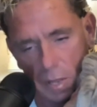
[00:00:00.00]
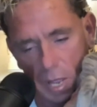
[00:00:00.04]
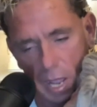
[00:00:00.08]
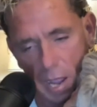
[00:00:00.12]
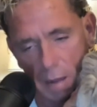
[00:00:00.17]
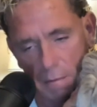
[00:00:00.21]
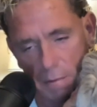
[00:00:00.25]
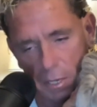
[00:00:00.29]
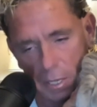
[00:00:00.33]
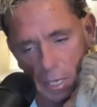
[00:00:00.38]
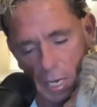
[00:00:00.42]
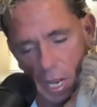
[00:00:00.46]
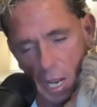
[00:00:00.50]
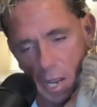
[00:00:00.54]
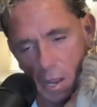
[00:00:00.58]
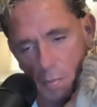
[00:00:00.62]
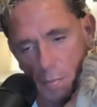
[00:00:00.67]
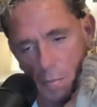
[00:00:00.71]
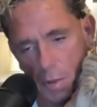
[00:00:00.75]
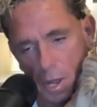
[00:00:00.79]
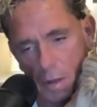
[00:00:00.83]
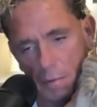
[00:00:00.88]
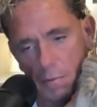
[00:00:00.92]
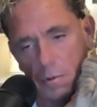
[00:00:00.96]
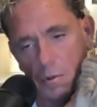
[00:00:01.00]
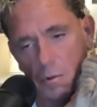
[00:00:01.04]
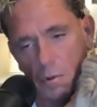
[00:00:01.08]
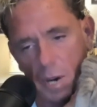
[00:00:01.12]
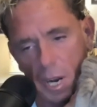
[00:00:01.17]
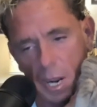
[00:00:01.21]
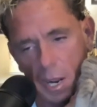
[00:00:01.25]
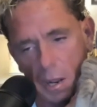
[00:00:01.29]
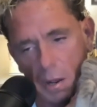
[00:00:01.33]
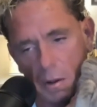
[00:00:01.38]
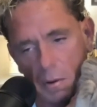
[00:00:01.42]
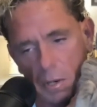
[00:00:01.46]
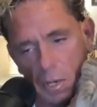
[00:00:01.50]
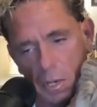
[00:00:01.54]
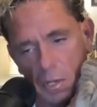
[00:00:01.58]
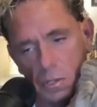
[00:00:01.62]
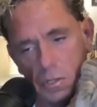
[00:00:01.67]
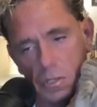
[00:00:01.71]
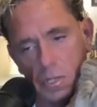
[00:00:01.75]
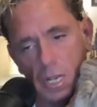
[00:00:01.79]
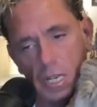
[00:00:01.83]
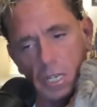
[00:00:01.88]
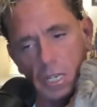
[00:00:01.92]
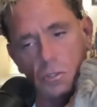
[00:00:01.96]
Every day above ground
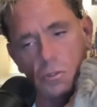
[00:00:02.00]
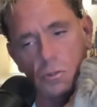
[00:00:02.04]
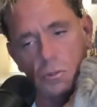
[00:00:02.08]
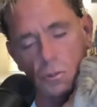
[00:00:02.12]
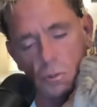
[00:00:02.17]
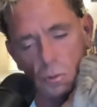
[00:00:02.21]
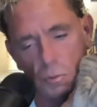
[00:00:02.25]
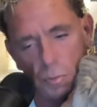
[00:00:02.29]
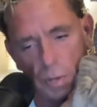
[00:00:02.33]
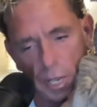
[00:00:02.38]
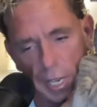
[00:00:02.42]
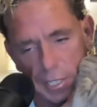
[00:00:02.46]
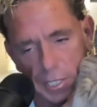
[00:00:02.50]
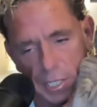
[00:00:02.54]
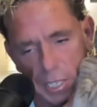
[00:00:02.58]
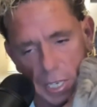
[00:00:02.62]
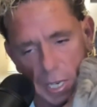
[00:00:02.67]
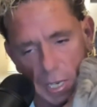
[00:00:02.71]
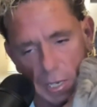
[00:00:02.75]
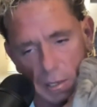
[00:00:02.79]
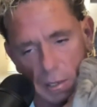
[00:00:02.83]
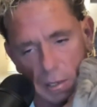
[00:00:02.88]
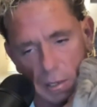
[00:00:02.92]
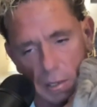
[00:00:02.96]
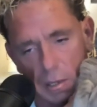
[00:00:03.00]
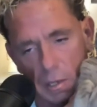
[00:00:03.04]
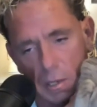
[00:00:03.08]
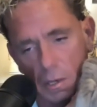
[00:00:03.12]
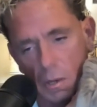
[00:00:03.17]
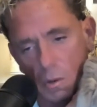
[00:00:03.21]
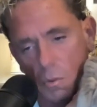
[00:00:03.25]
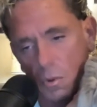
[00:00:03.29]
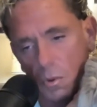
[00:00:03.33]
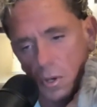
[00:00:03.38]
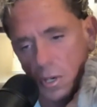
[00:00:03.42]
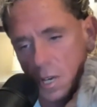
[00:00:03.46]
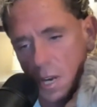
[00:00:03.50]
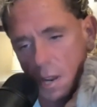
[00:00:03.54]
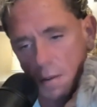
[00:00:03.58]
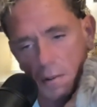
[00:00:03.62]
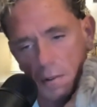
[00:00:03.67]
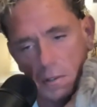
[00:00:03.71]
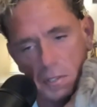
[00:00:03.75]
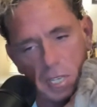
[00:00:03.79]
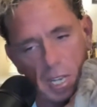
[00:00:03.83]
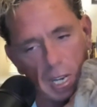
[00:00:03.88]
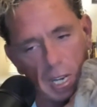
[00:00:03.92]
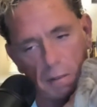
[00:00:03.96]
is a true blessing. We
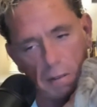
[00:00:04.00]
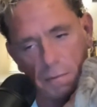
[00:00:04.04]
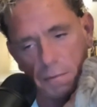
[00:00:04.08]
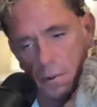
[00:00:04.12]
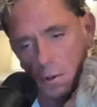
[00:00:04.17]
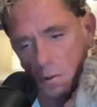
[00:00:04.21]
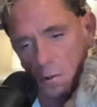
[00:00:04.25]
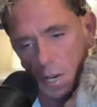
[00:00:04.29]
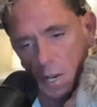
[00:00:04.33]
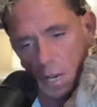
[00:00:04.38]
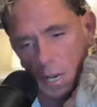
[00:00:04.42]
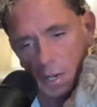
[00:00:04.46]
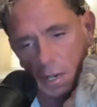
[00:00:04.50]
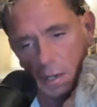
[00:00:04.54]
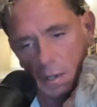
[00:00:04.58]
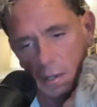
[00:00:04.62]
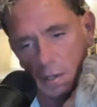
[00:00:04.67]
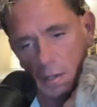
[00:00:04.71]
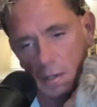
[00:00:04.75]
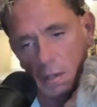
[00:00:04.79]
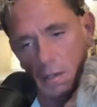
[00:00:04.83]
never take it for granted.